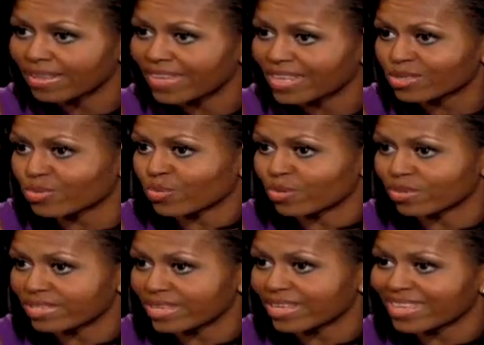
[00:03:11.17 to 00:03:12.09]
And that's what we're
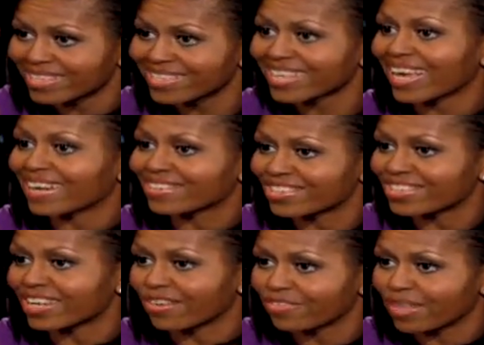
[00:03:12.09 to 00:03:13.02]
seeing. That's the kind of
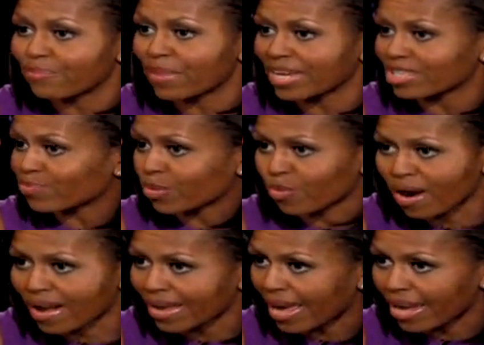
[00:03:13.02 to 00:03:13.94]
stuff that makes
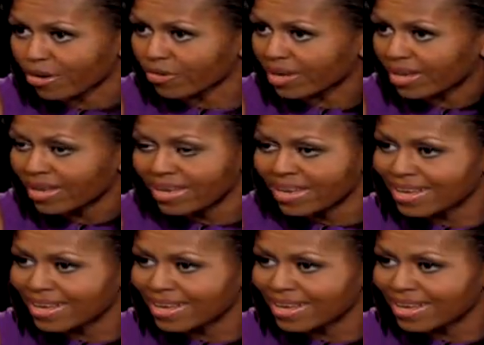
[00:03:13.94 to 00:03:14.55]
Barack angry.